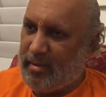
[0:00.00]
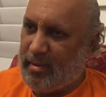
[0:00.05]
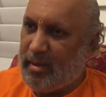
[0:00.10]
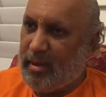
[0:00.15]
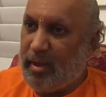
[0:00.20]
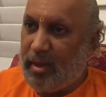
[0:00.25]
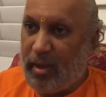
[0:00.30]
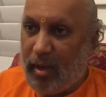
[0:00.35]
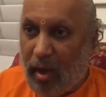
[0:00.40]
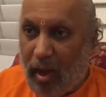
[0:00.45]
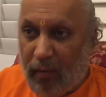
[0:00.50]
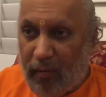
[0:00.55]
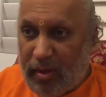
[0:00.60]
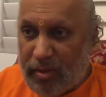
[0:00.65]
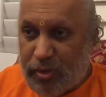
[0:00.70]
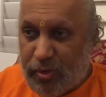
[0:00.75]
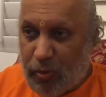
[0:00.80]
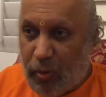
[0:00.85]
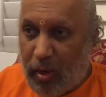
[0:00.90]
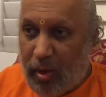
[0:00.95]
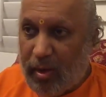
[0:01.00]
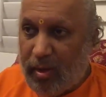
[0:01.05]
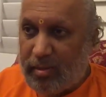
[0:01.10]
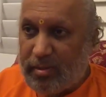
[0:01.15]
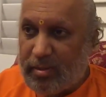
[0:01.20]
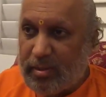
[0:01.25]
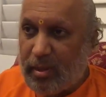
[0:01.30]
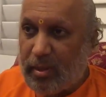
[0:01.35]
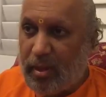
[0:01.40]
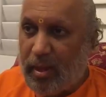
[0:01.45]
He always told
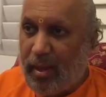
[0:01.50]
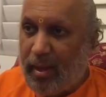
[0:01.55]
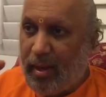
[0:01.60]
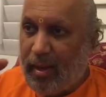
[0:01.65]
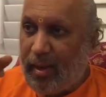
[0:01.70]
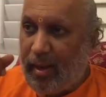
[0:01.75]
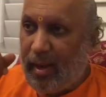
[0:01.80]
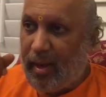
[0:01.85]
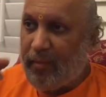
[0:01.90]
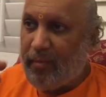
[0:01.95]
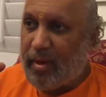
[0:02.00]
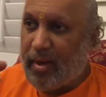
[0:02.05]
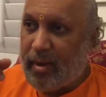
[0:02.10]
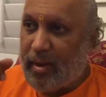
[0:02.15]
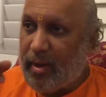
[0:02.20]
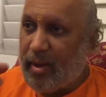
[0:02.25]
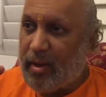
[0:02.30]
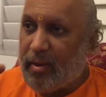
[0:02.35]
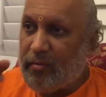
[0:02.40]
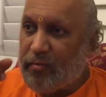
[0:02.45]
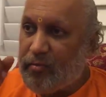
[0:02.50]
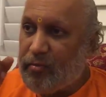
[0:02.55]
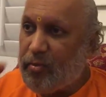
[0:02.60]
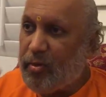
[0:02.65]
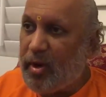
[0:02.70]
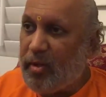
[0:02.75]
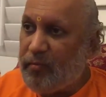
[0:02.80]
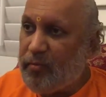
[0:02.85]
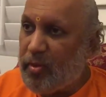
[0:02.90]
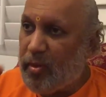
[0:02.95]
us, never take a
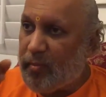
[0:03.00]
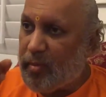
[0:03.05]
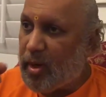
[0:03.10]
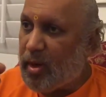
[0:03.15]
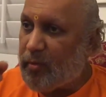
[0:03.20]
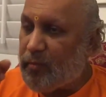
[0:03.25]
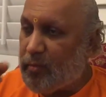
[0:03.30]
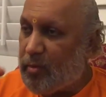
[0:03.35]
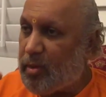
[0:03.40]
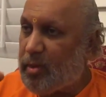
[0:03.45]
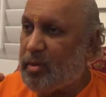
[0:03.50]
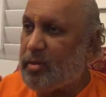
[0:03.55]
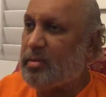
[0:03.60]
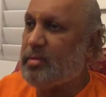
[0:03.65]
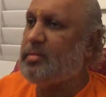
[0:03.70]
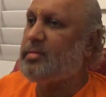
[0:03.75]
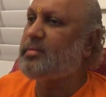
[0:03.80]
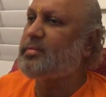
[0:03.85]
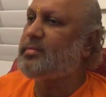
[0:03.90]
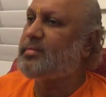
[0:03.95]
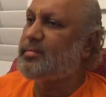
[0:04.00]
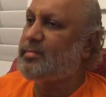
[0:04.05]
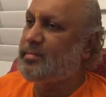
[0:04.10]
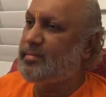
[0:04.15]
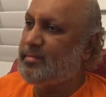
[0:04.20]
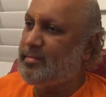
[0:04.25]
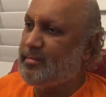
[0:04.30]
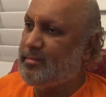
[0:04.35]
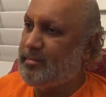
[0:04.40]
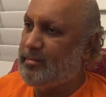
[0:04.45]
food if you have not worked.
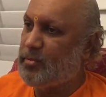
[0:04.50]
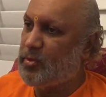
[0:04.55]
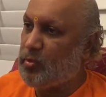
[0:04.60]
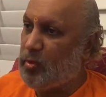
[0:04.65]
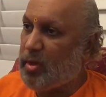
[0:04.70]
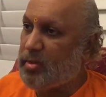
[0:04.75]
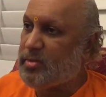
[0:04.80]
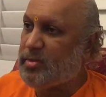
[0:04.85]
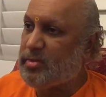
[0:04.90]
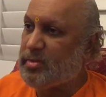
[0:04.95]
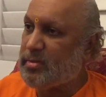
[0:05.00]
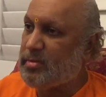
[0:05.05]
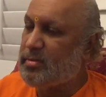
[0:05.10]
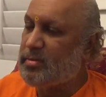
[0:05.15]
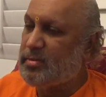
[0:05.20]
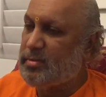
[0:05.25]
To us.